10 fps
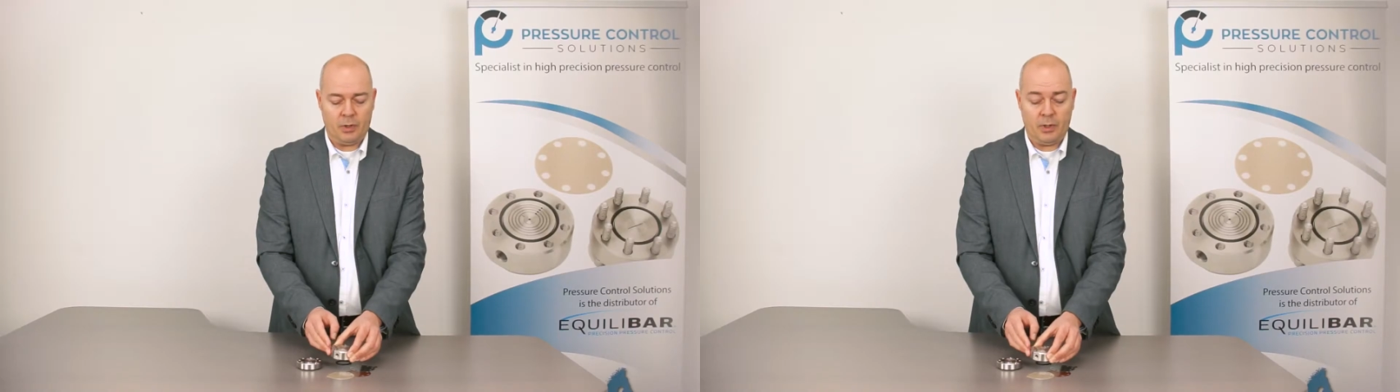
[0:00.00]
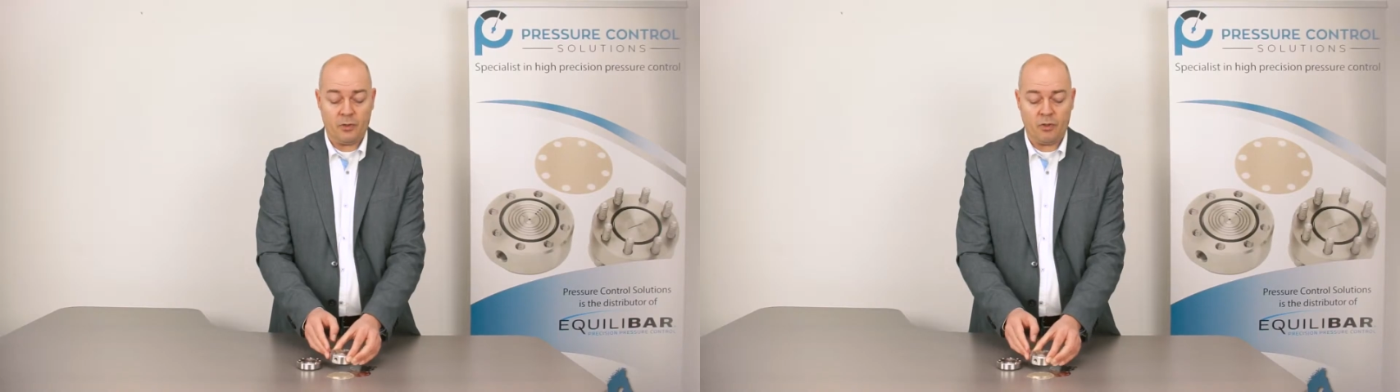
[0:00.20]

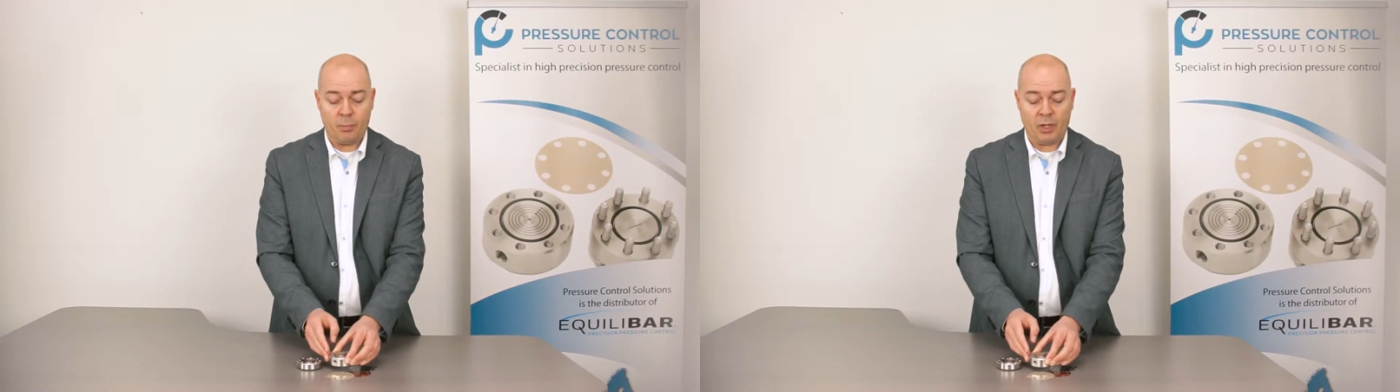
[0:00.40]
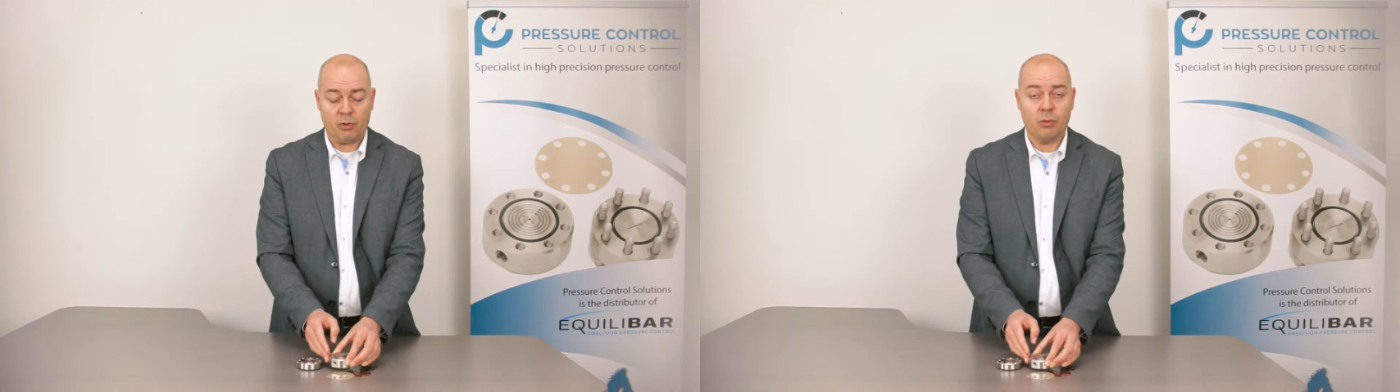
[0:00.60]
There's a
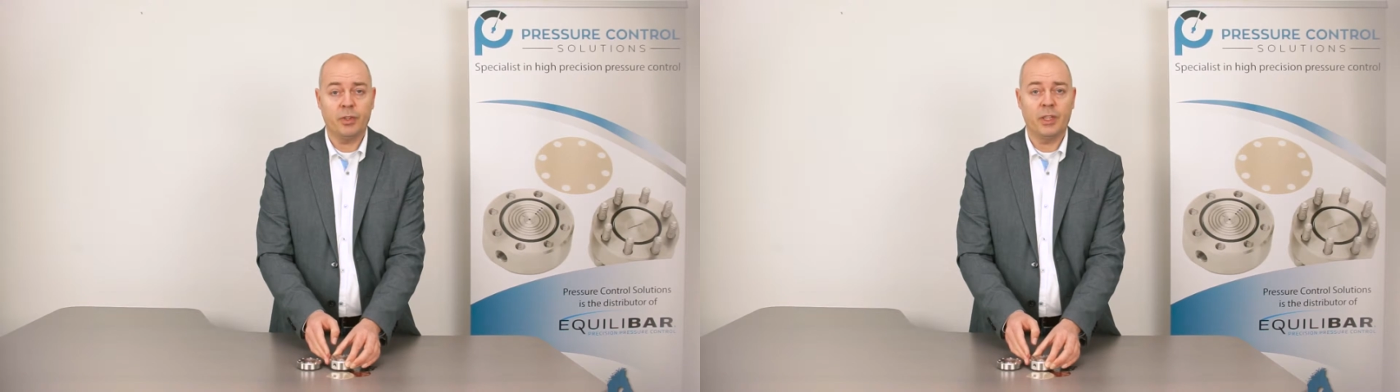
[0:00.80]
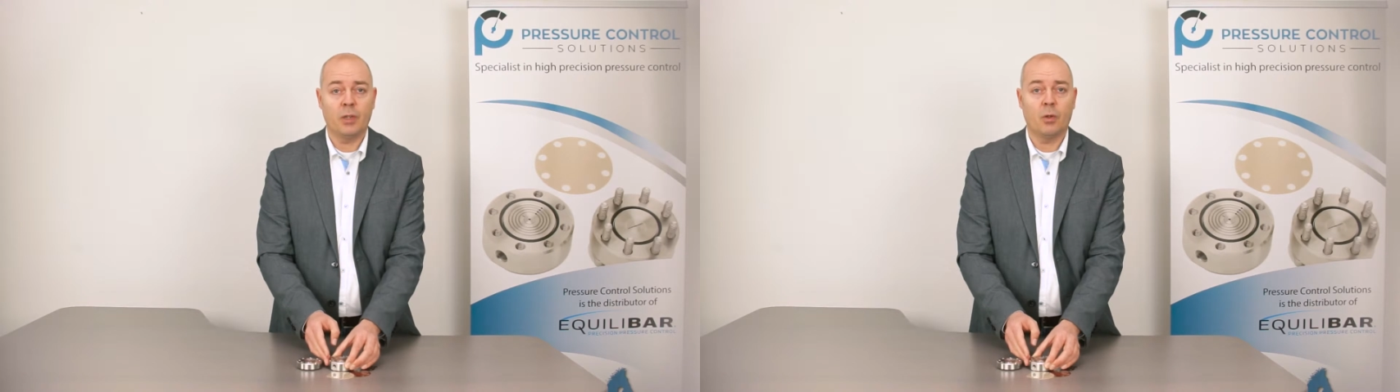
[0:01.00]
special
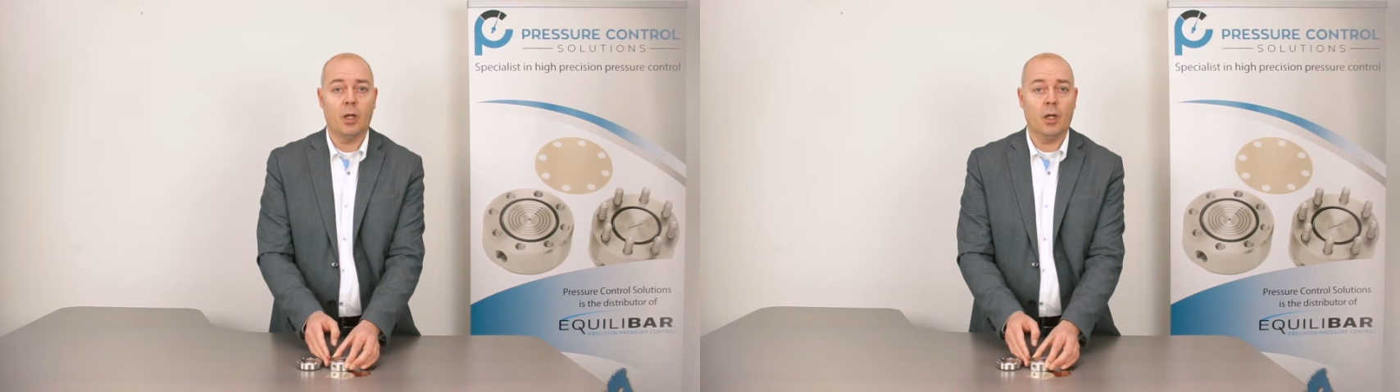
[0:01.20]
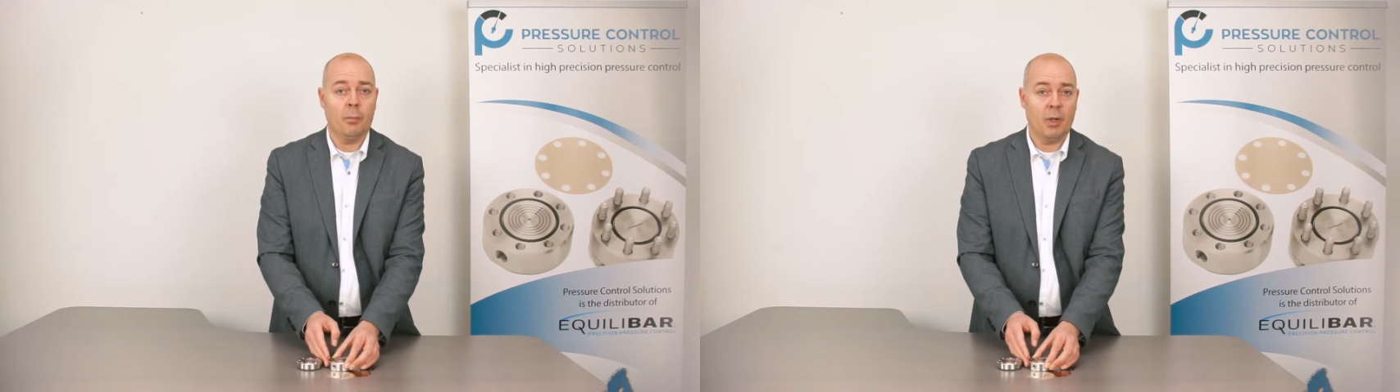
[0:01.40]
video
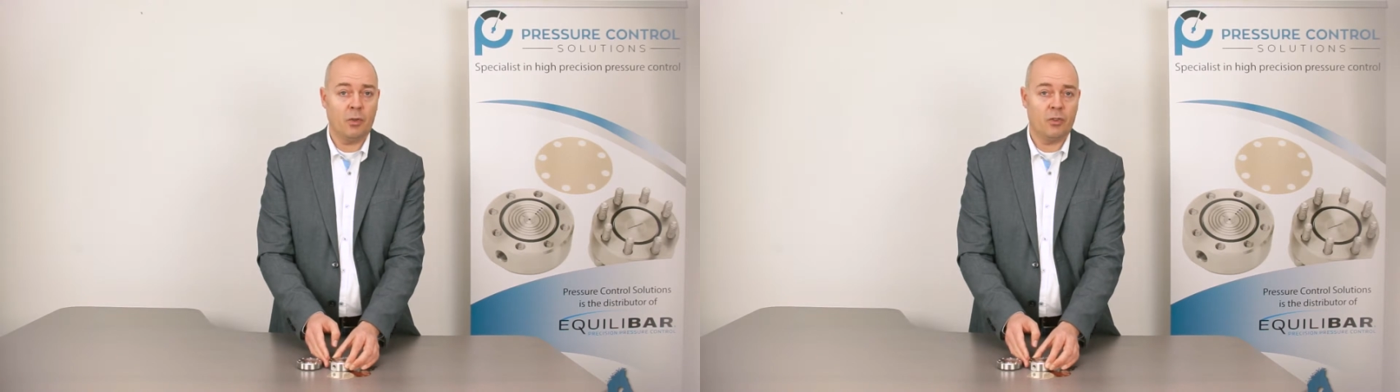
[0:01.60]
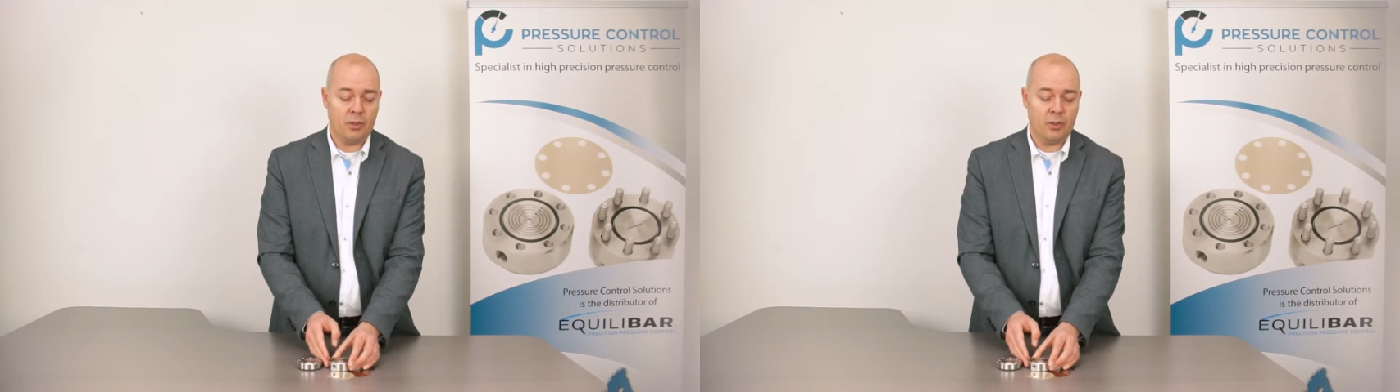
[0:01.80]
about